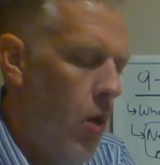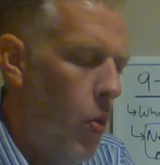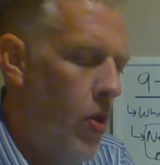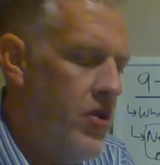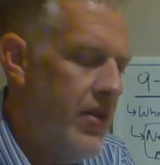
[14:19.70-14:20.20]

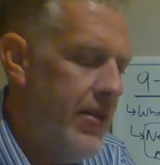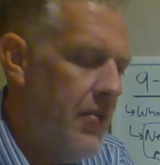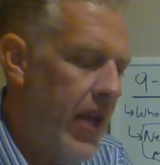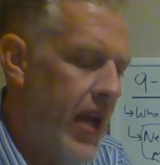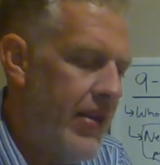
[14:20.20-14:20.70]
which in
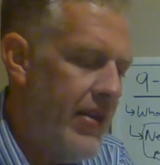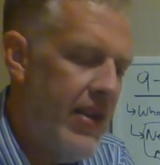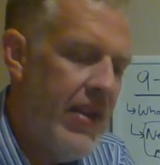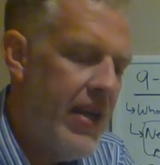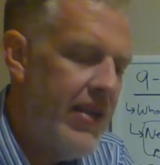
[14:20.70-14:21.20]
some cases
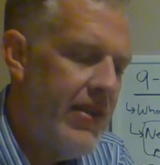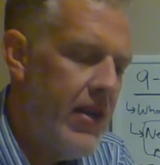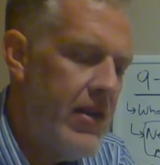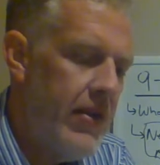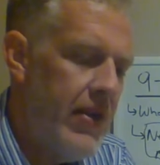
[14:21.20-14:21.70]
he takes
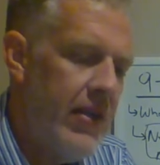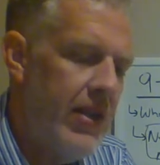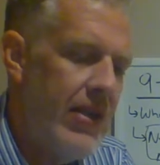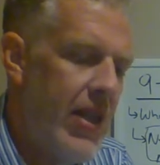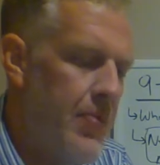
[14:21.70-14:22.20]
seriously at the
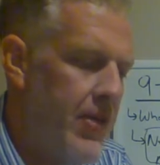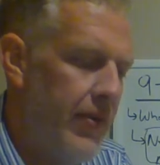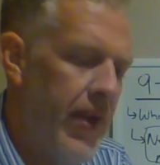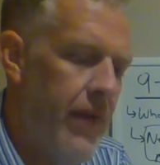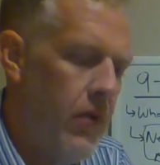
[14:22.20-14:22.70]

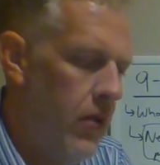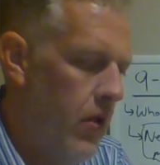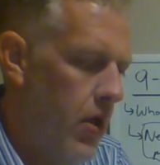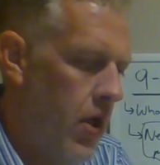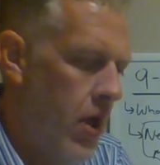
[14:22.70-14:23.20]
deepest level,
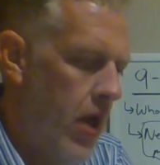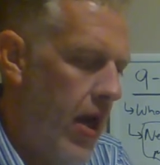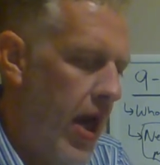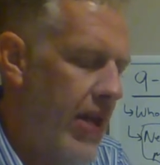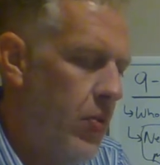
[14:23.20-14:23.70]

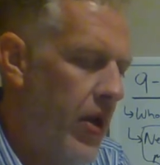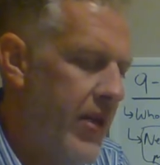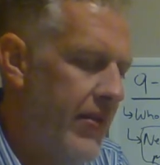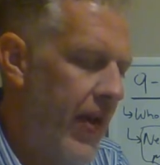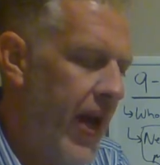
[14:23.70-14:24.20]
as what
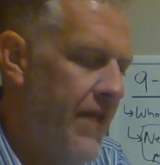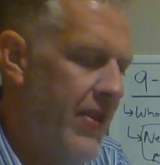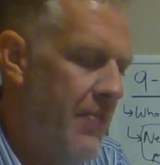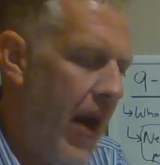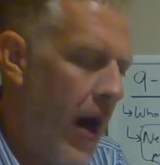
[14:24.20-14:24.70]
his life
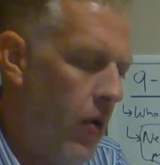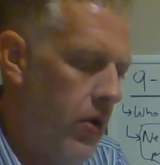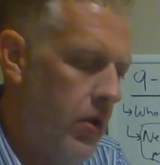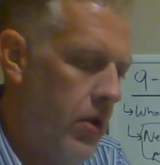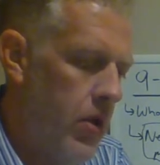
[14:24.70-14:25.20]
is about.
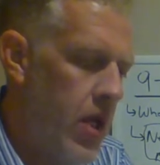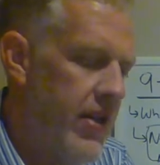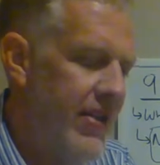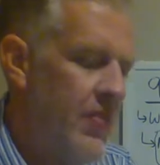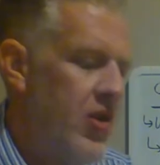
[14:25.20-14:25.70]
It
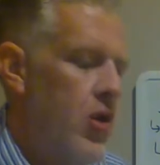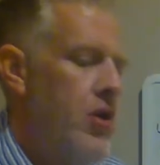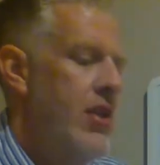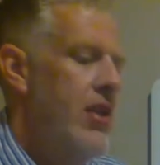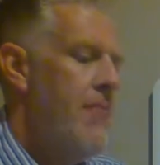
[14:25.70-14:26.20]
is
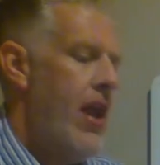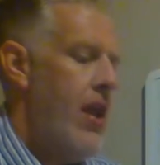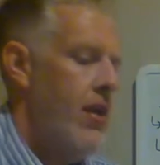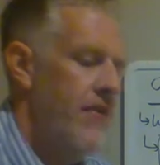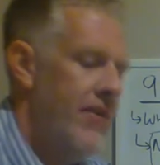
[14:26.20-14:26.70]
absurd to
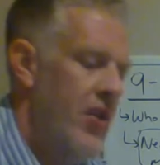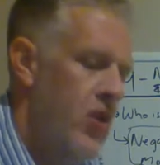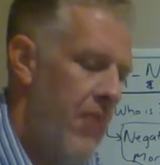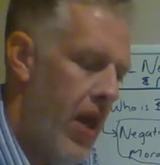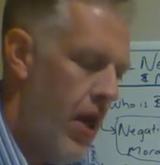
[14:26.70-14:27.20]
demand of such
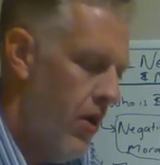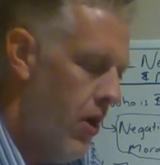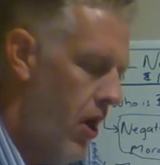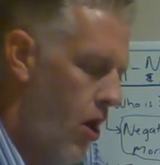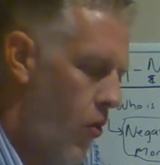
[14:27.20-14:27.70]
a man,
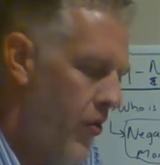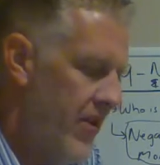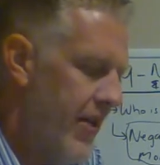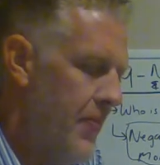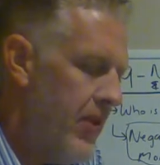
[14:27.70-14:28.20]
when the
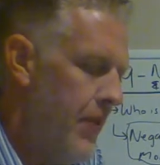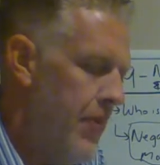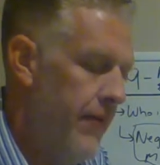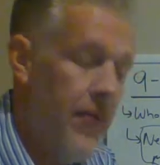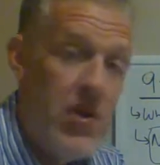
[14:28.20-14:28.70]
sums come
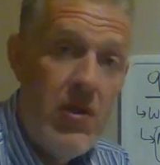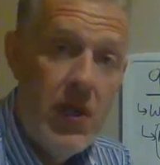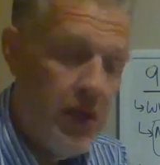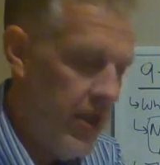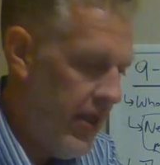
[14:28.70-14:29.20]
in from the
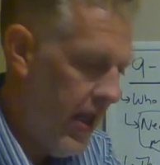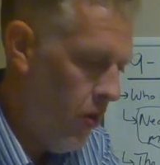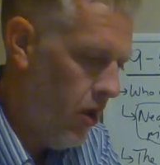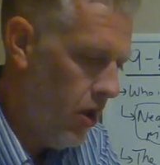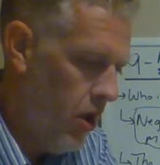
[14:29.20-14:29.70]
utility
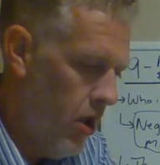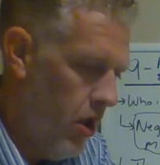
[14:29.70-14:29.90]
network,